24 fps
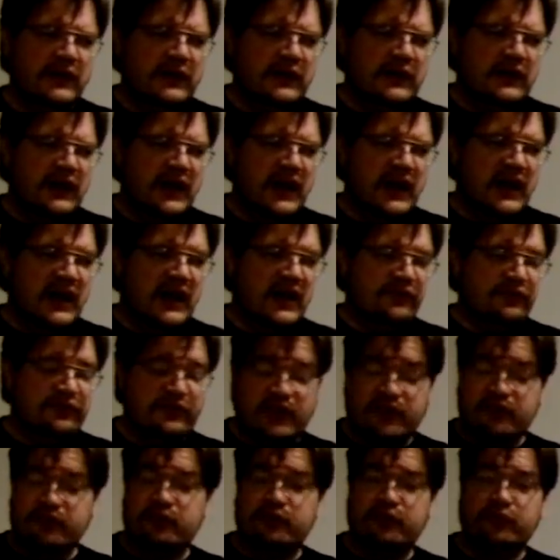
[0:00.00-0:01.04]

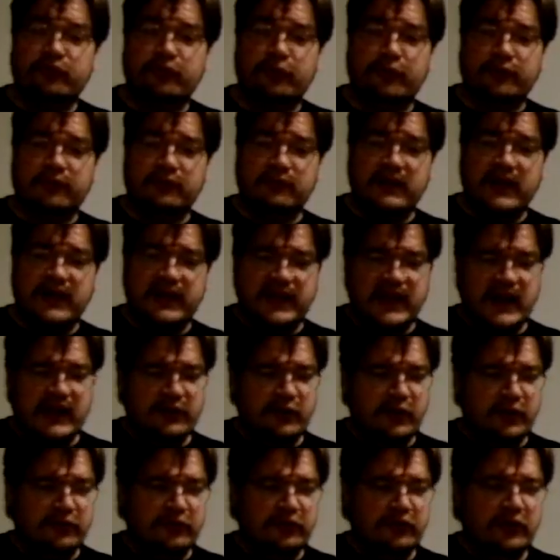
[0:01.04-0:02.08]
affection for them, they
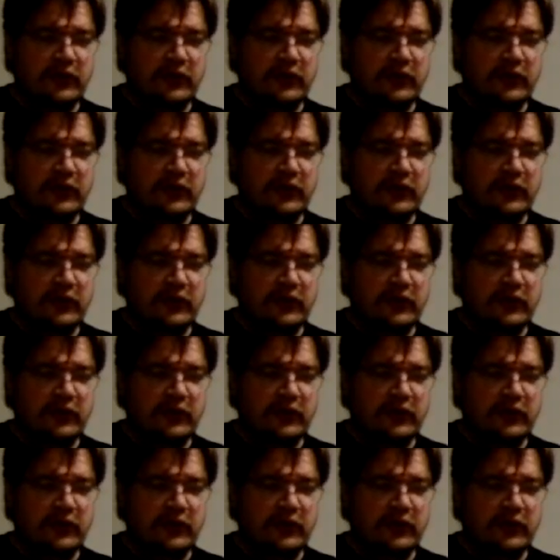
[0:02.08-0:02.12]
cannot